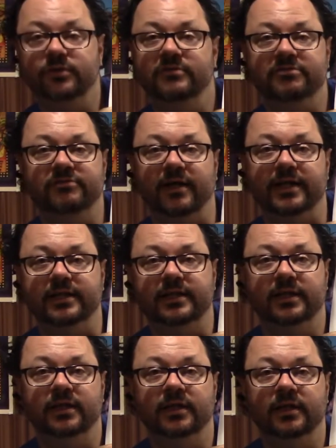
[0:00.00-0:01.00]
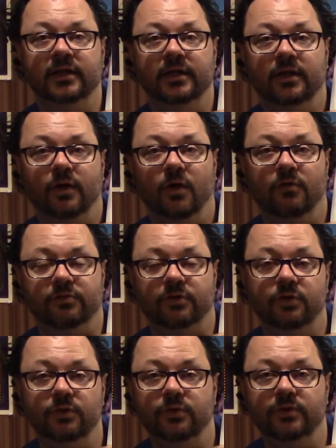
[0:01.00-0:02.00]
fight over
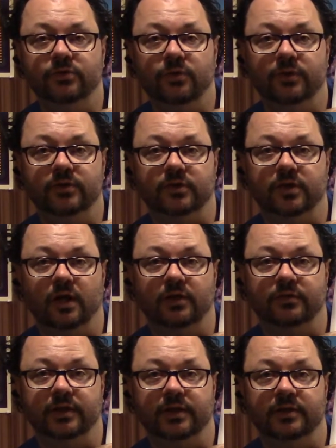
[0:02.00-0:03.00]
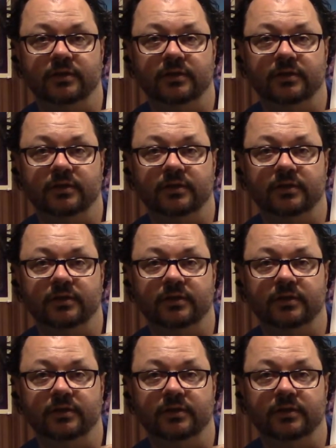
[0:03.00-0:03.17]
who is going to color in